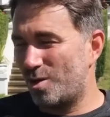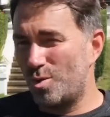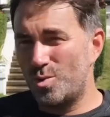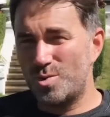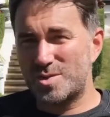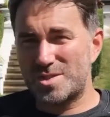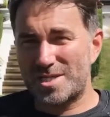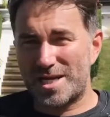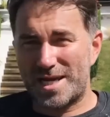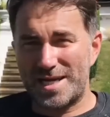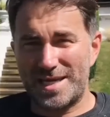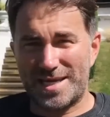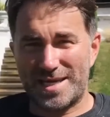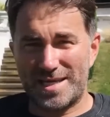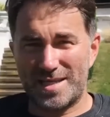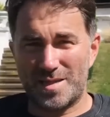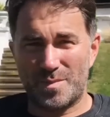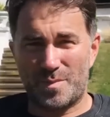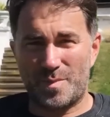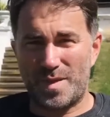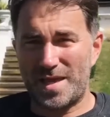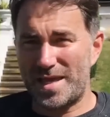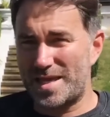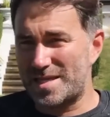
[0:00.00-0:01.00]
all taking
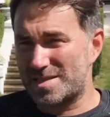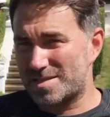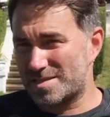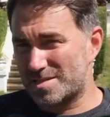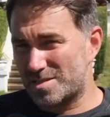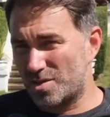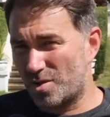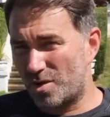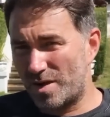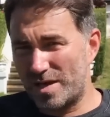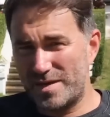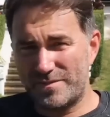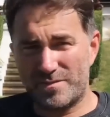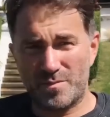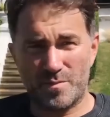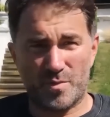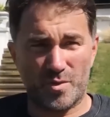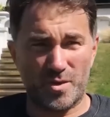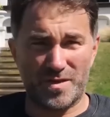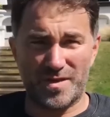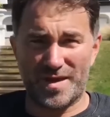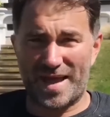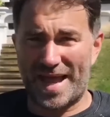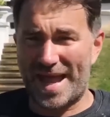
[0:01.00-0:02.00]
a piss, not even
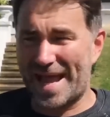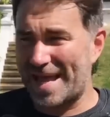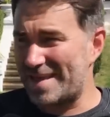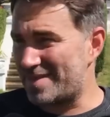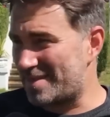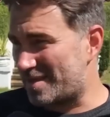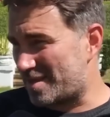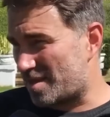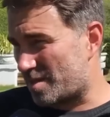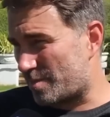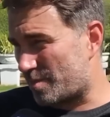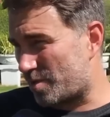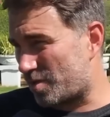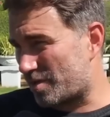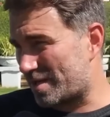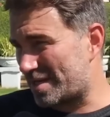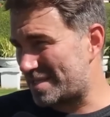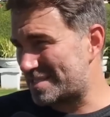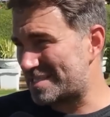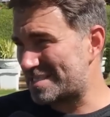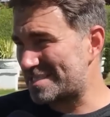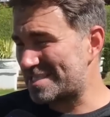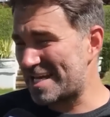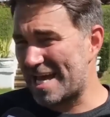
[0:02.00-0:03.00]
putting a hand in their
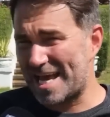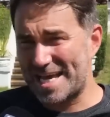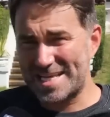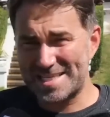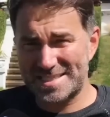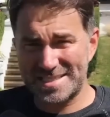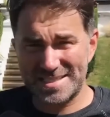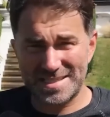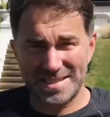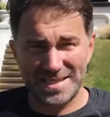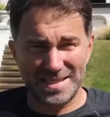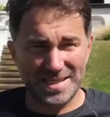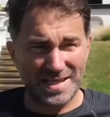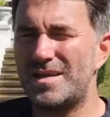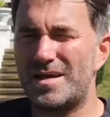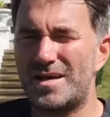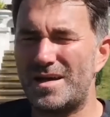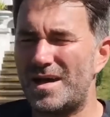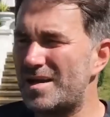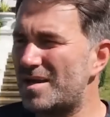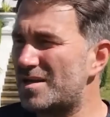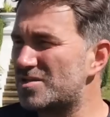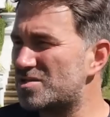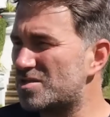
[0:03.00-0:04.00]
pocket to test.
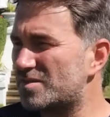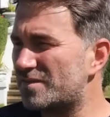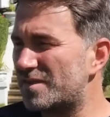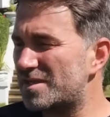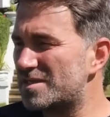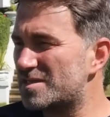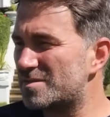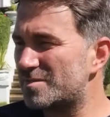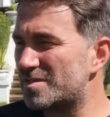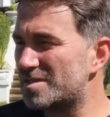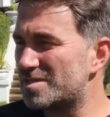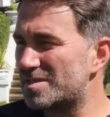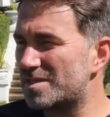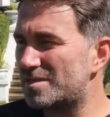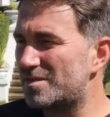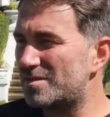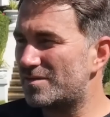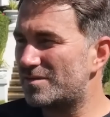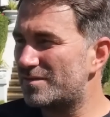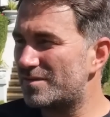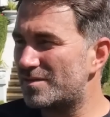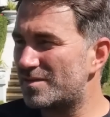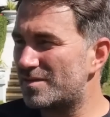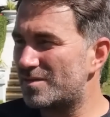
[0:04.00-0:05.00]
And I just think to
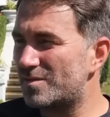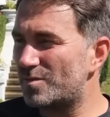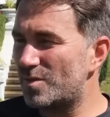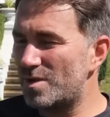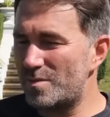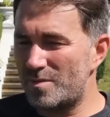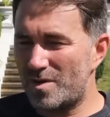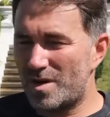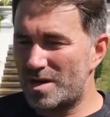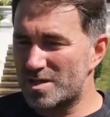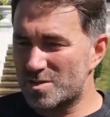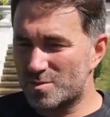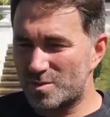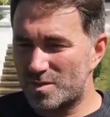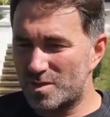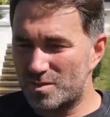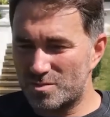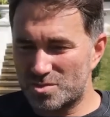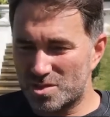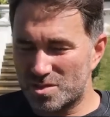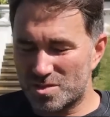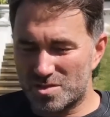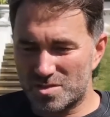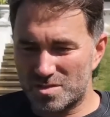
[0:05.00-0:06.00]
myself, we might as
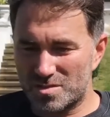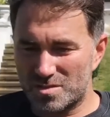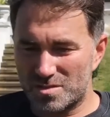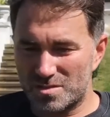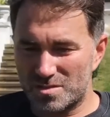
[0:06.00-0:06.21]
well just